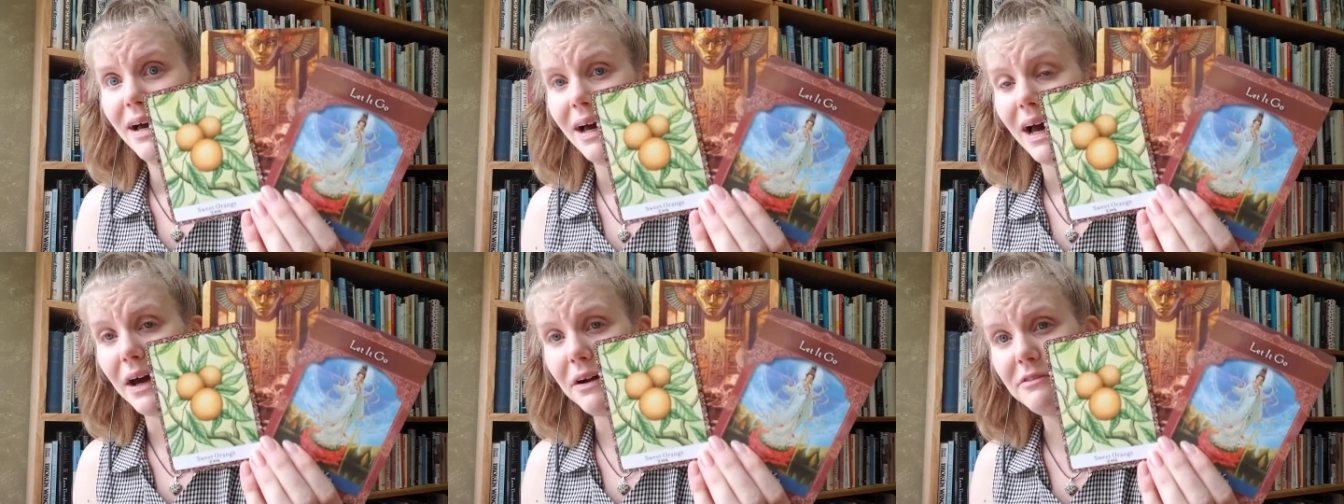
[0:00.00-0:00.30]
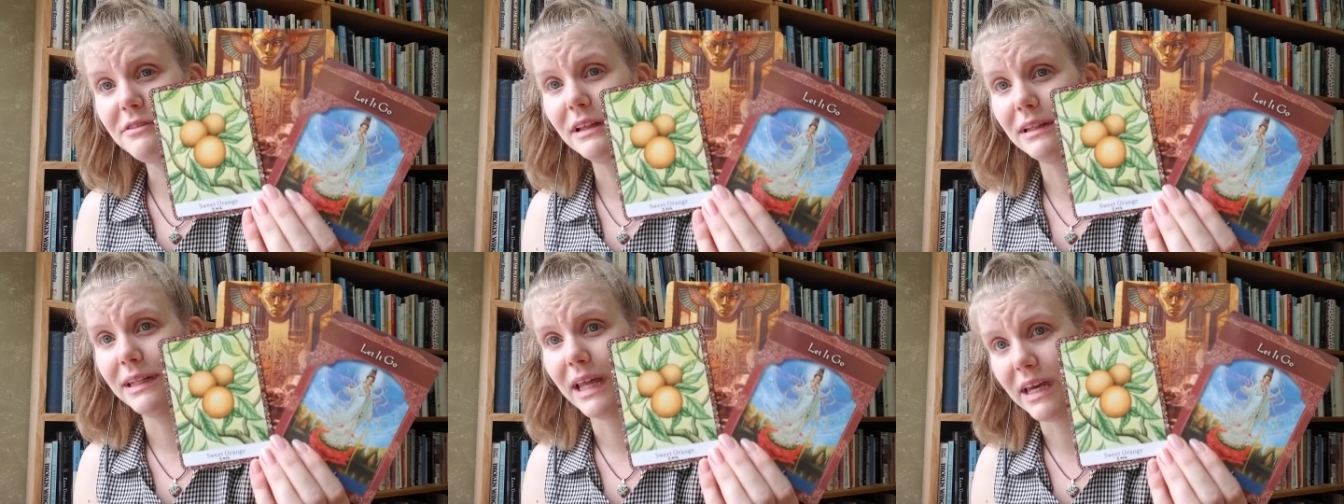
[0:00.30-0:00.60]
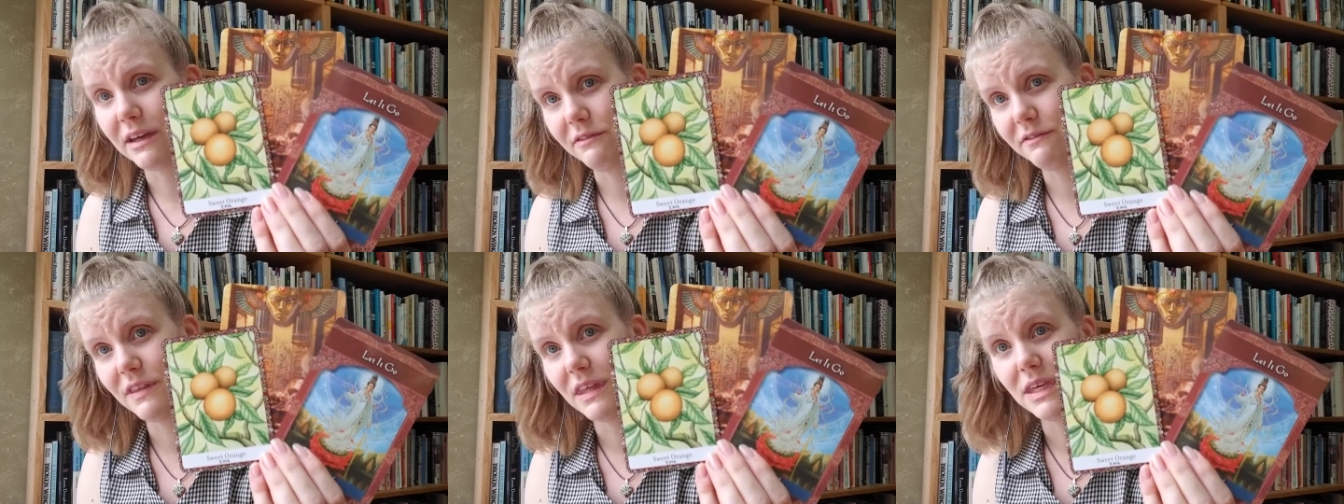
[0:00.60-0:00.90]
out of the
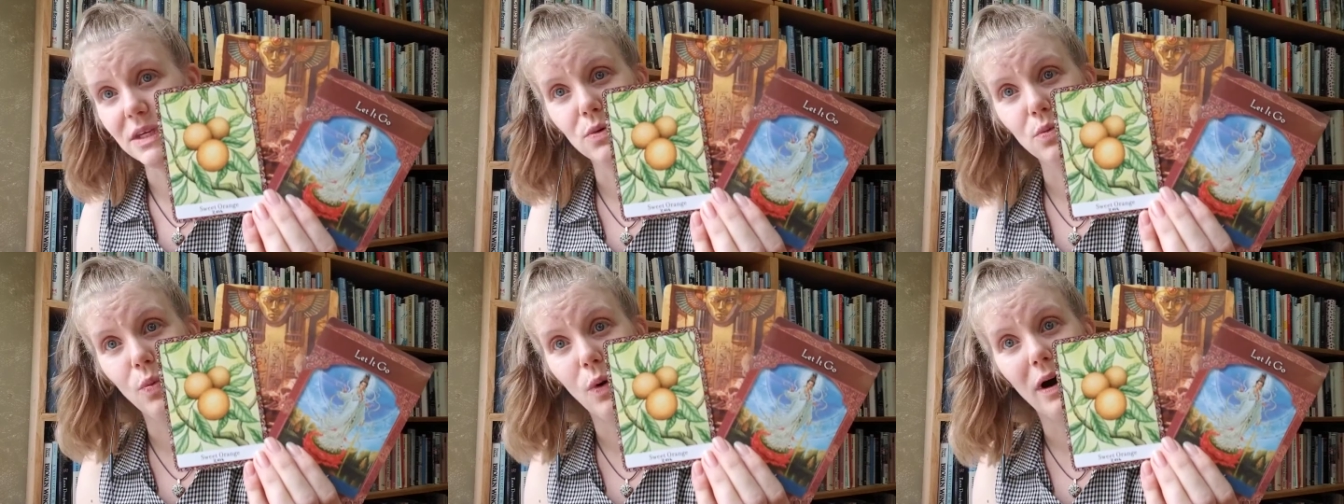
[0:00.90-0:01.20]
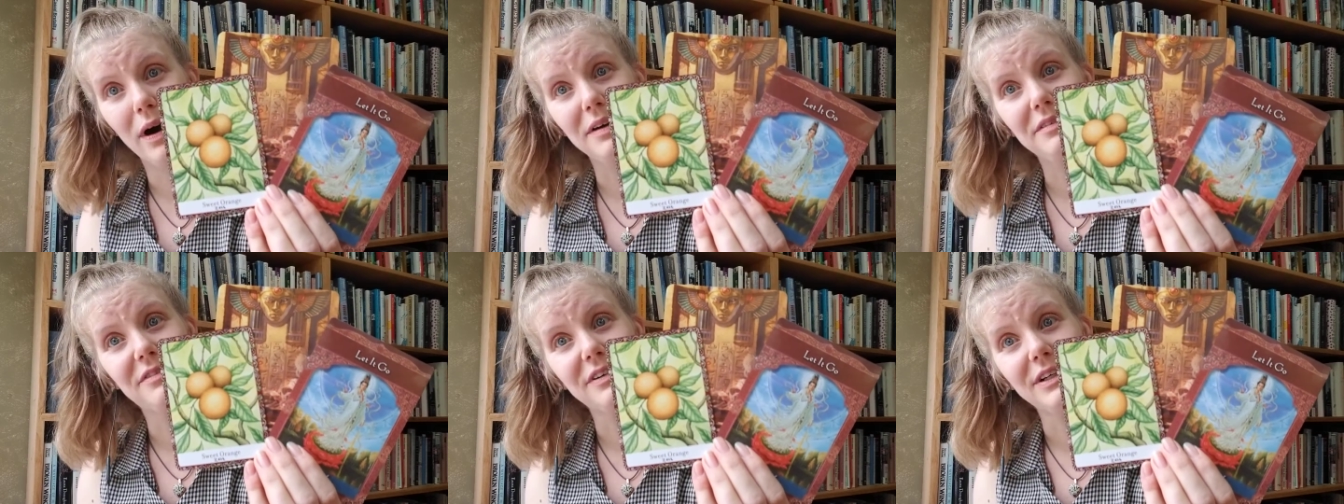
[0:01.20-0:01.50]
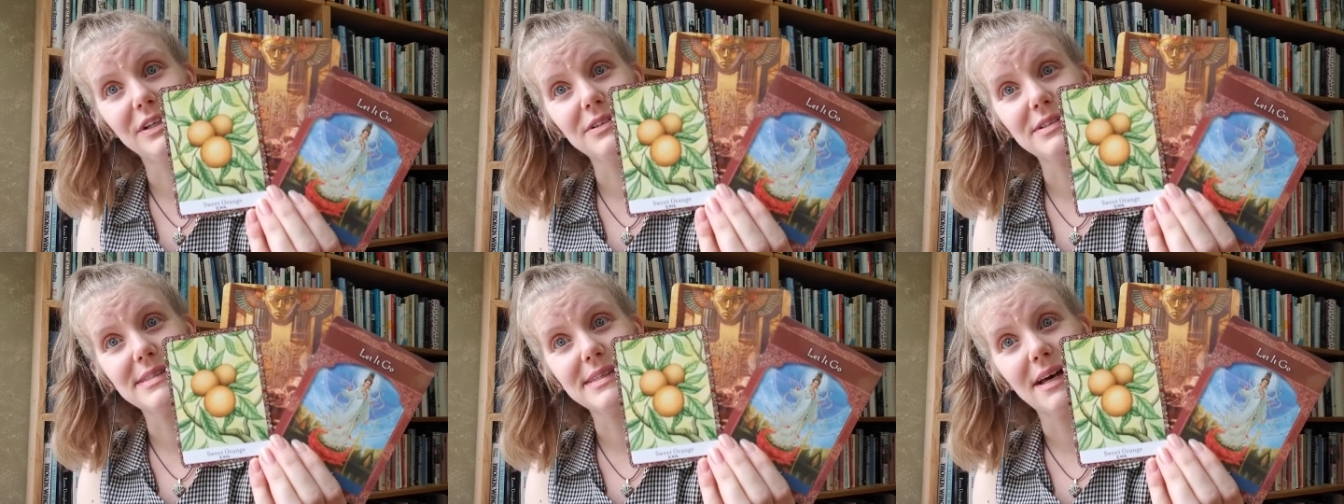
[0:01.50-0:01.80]
life that you want for
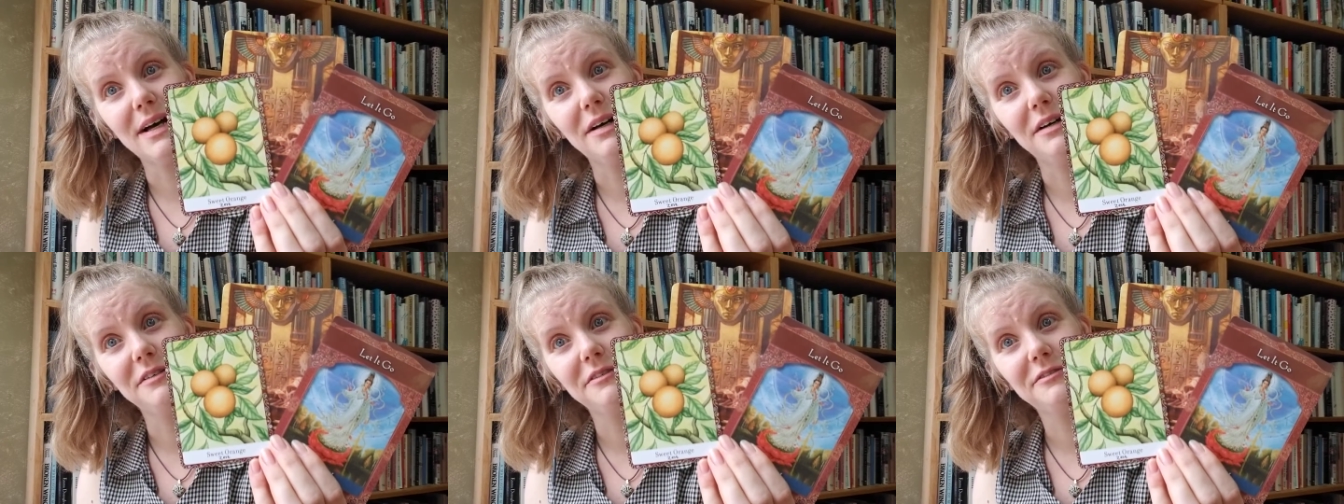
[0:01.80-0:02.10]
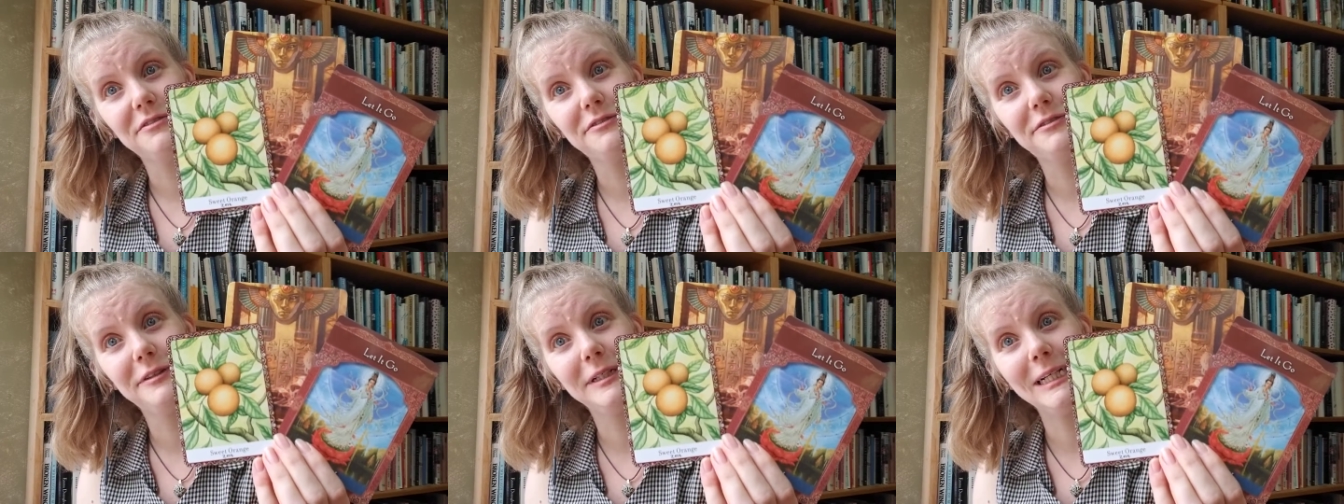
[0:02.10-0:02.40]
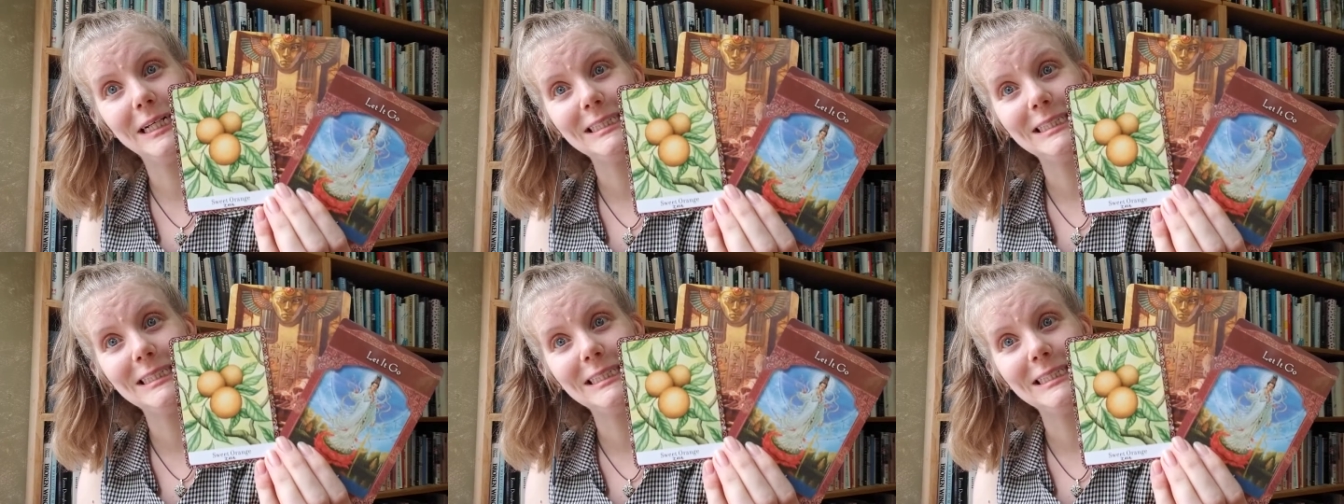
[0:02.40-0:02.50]
yourself.